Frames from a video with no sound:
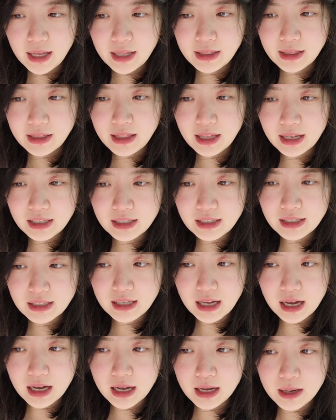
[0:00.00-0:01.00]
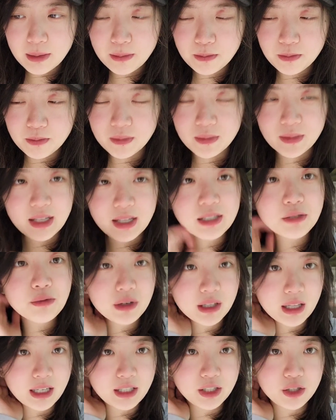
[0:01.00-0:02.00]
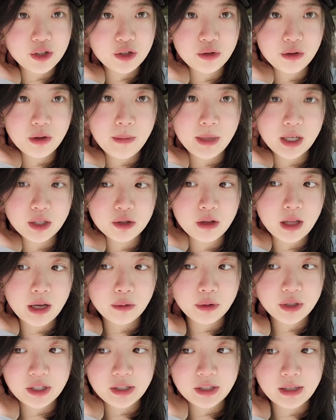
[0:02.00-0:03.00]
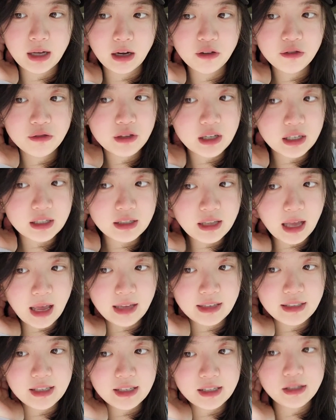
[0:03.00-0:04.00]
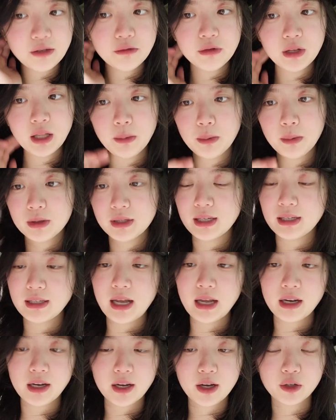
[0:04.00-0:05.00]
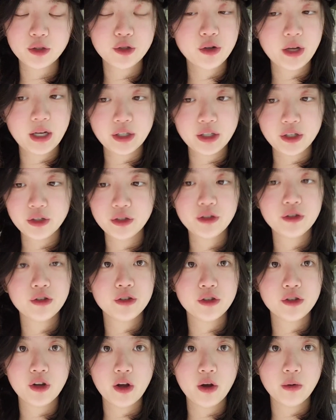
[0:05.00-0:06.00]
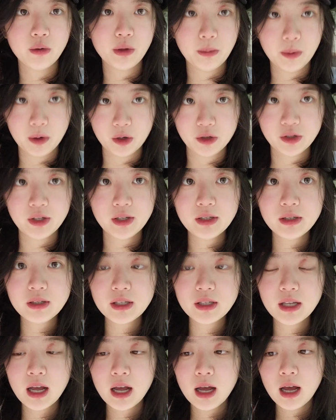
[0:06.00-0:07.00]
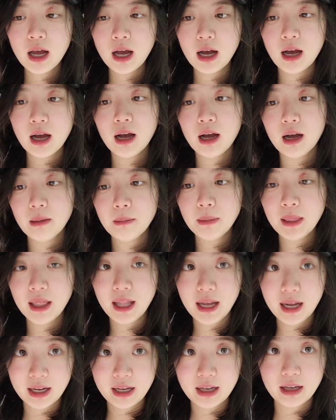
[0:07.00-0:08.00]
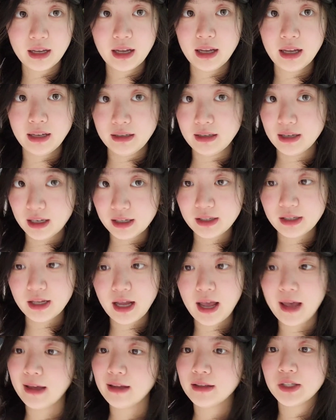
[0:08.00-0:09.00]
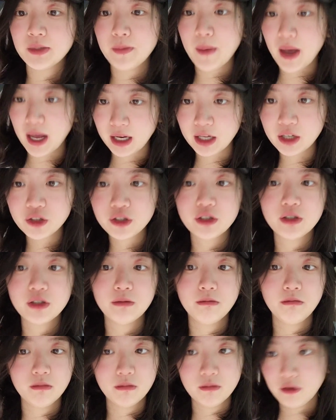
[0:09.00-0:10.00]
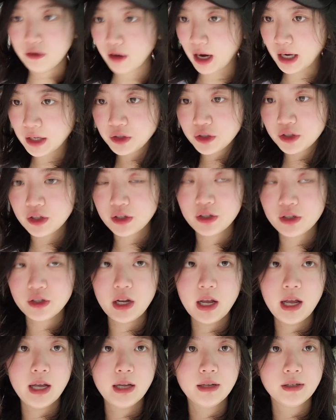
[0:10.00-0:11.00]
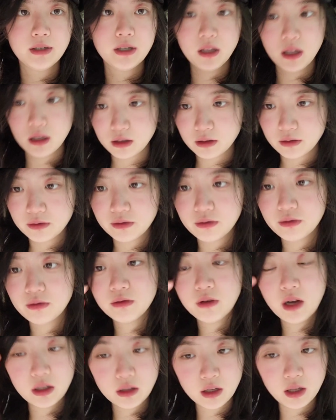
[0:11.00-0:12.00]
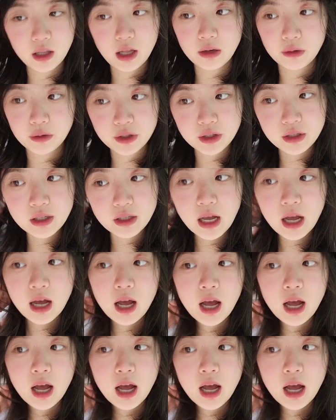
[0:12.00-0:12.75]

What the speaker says: this relates to the Manchu language itself, because it doesn't really possess any conjugations to show the persons, like it does in Spanish, French, and a lot of other languages.